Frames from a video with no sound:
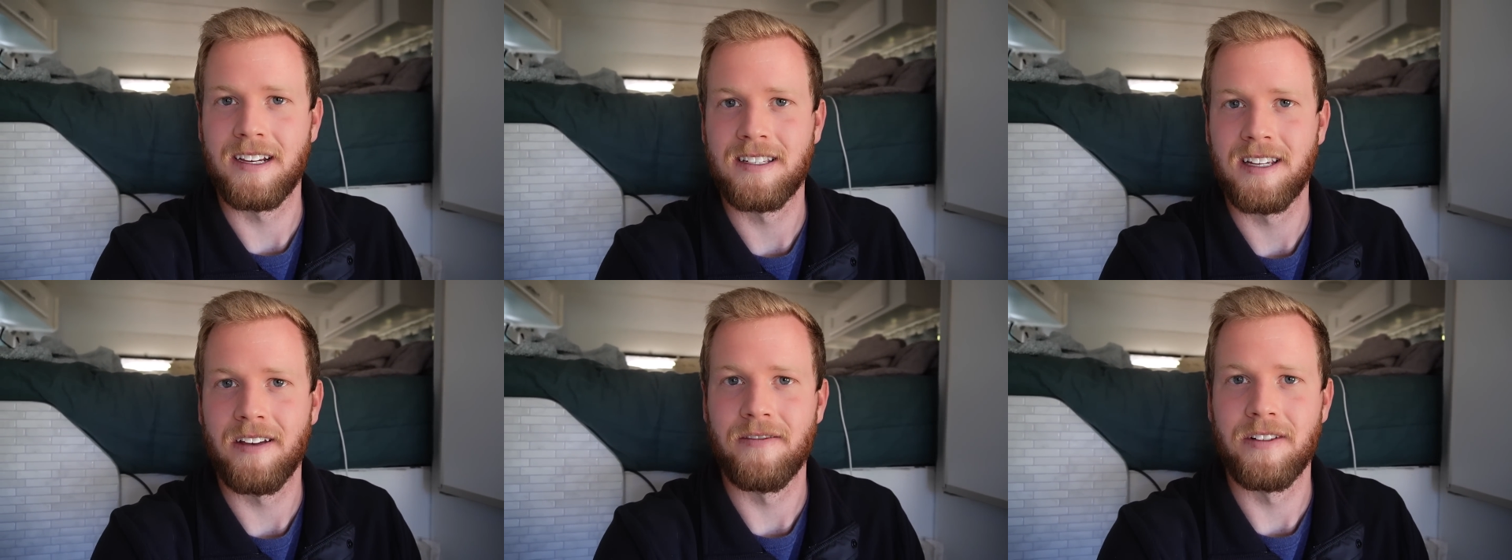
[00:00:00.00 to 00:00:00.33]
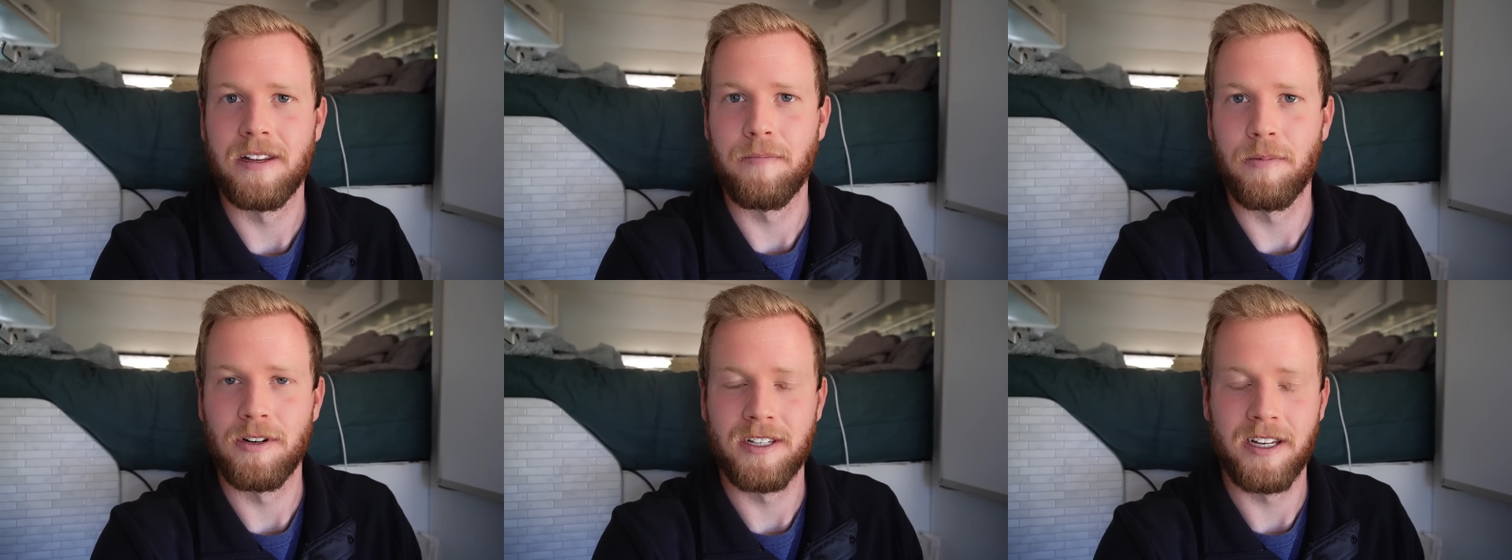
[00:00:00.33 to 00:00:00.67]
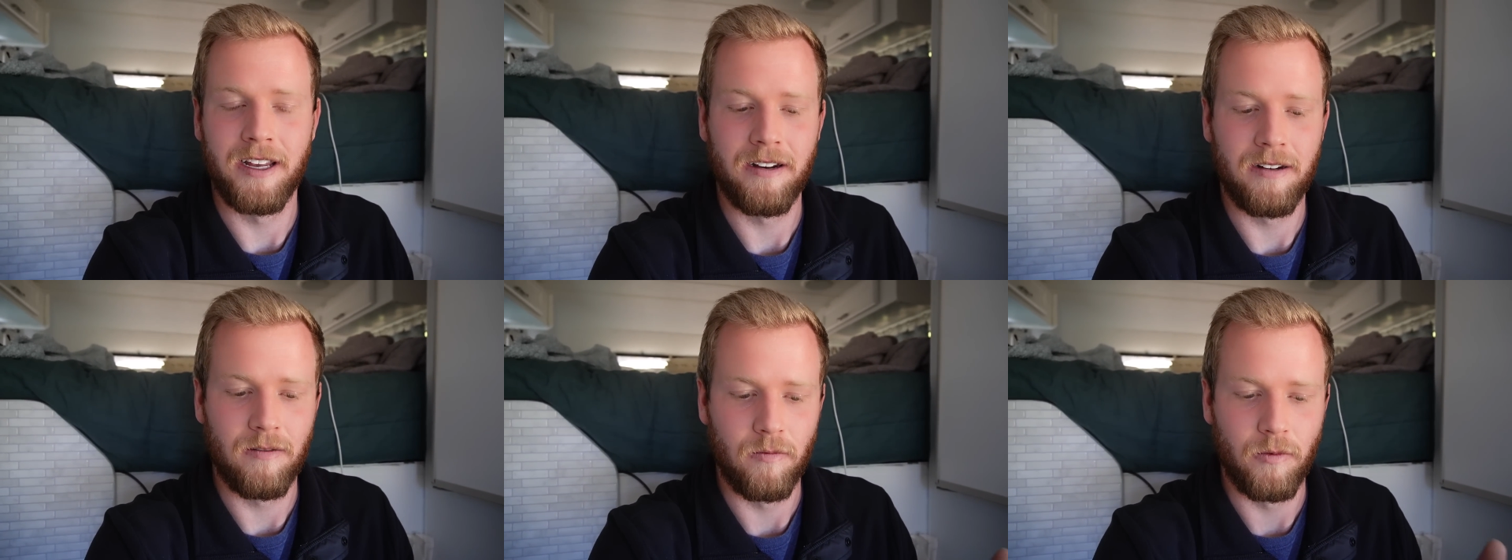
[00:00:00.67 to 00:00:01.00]

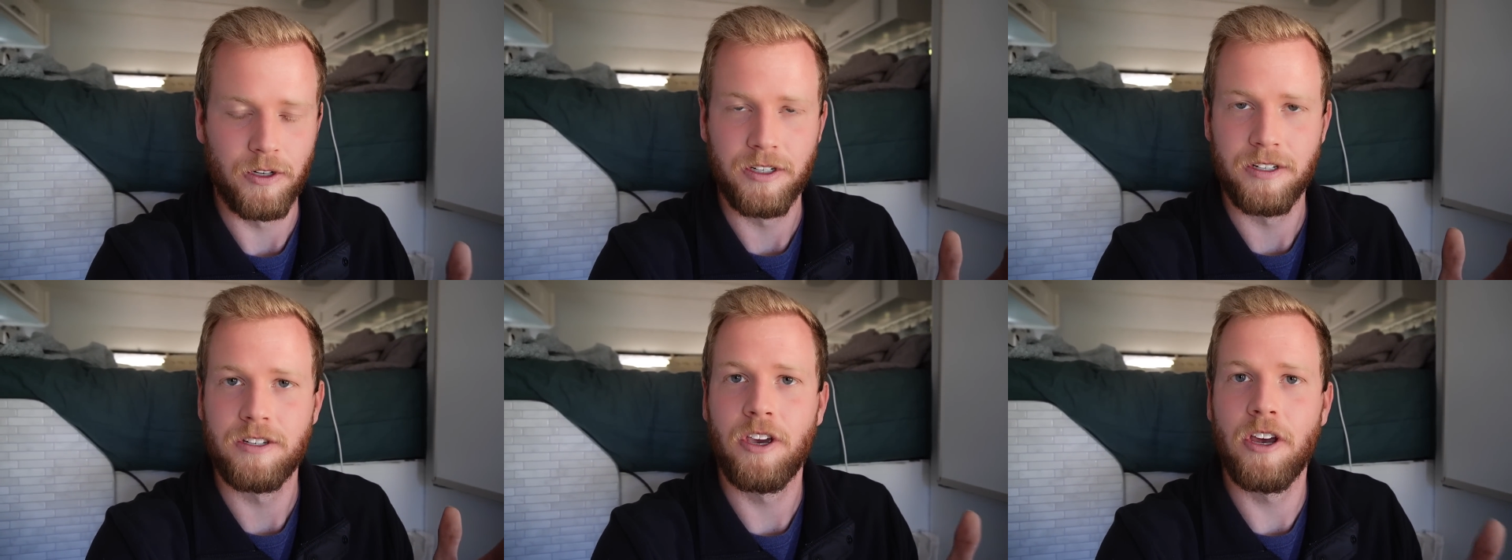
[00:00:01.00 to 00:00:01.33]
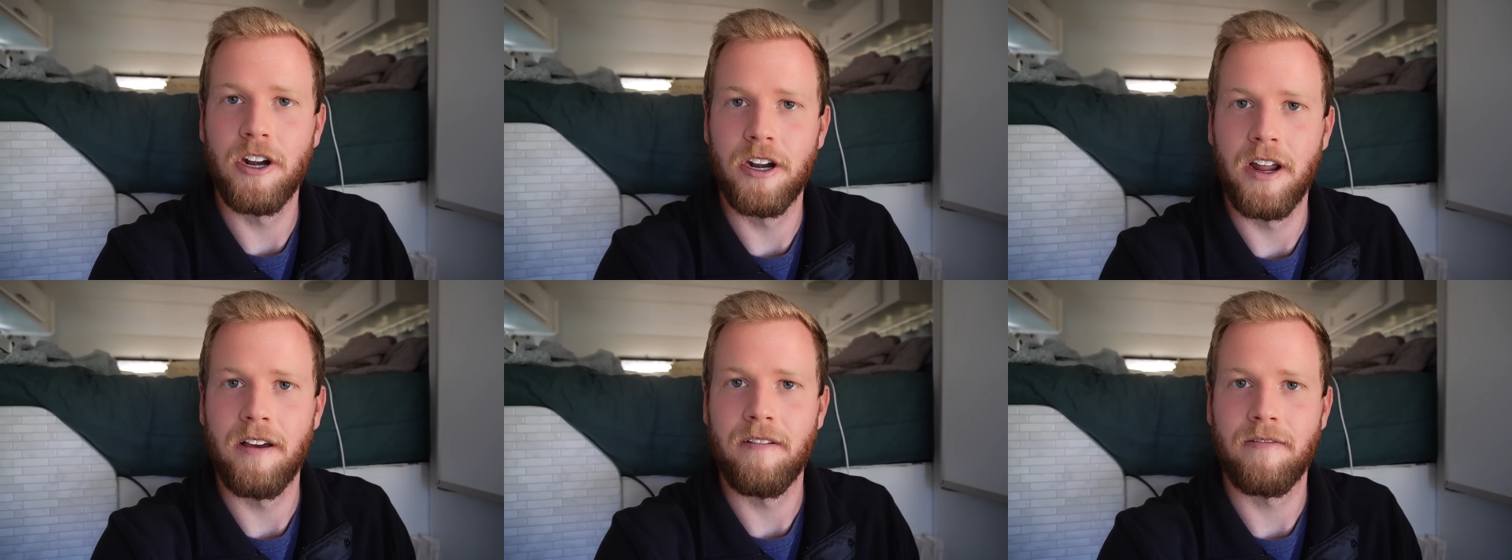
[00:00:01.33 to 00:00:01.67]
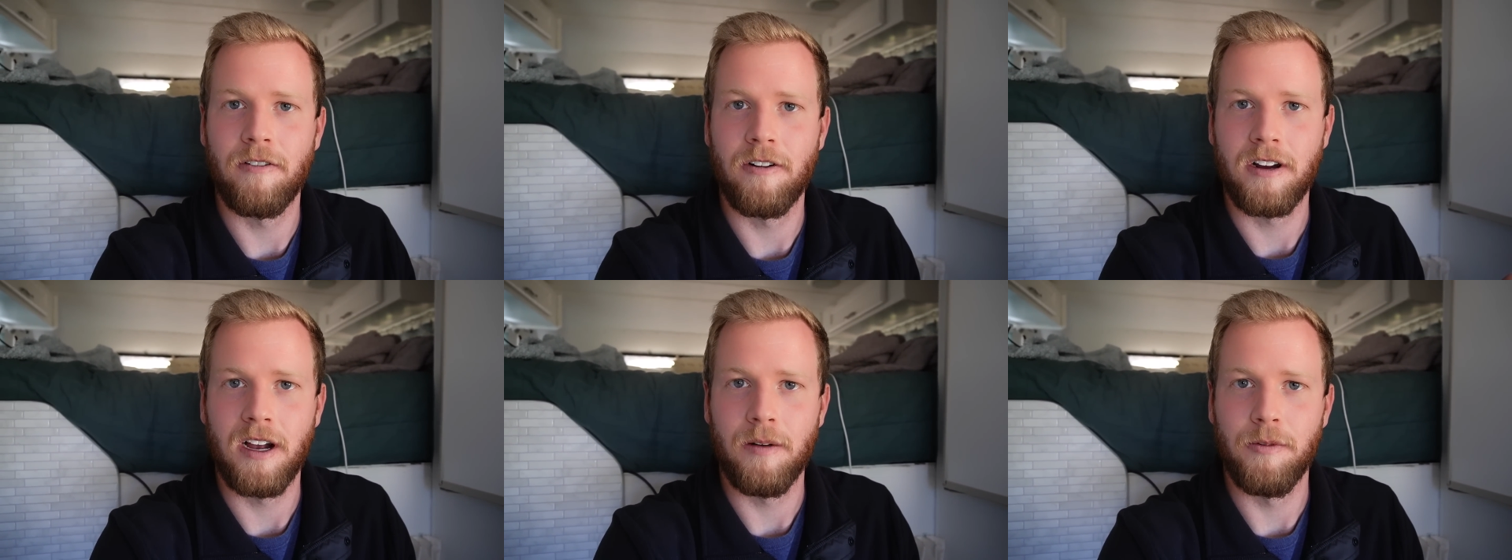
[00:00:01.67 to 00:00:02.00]
70%, which is good enough
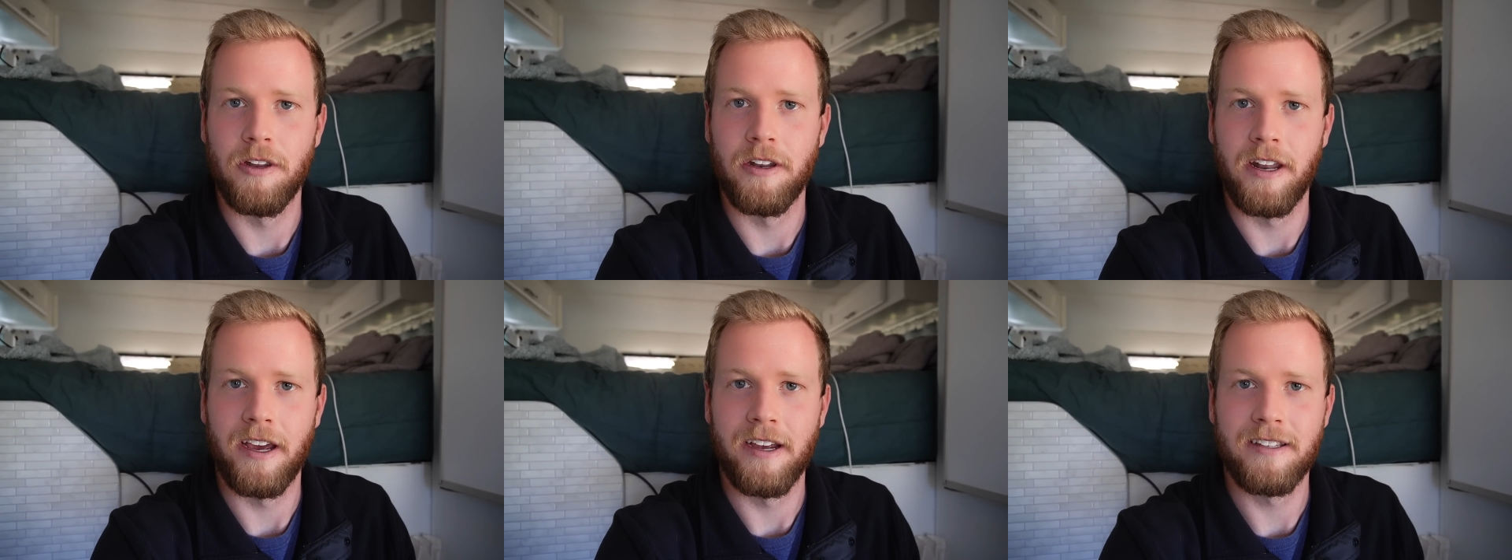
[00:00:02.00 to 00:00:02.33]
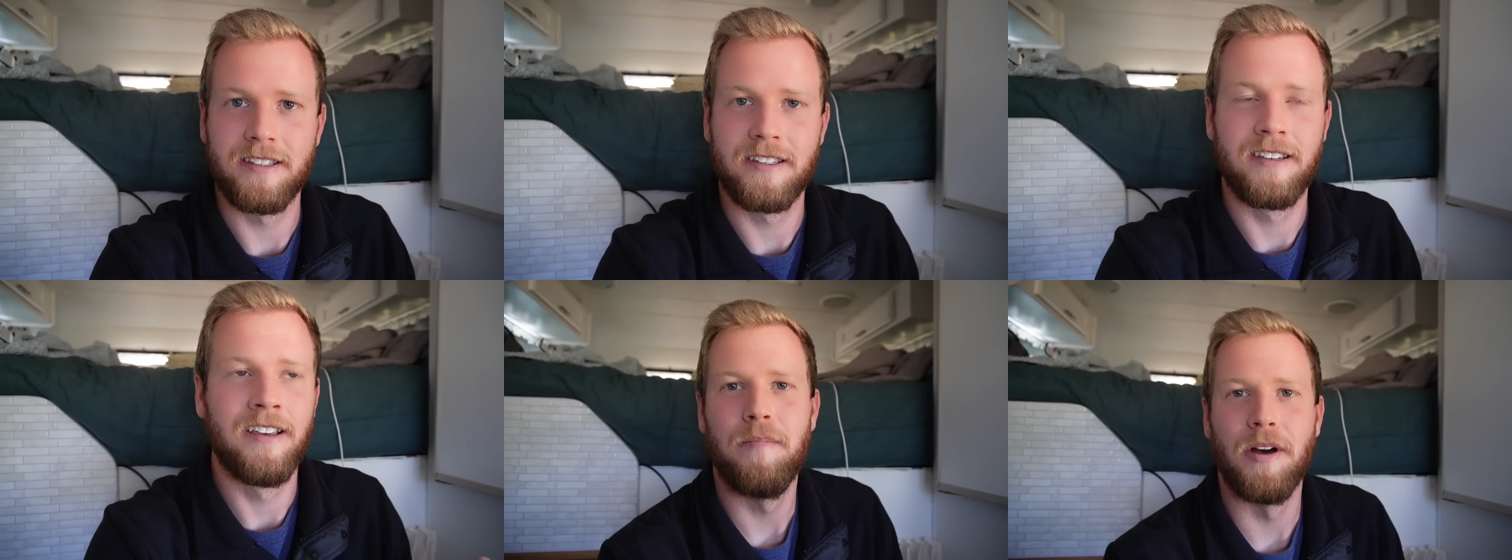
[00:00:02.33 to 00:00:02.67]
for a couple of nights.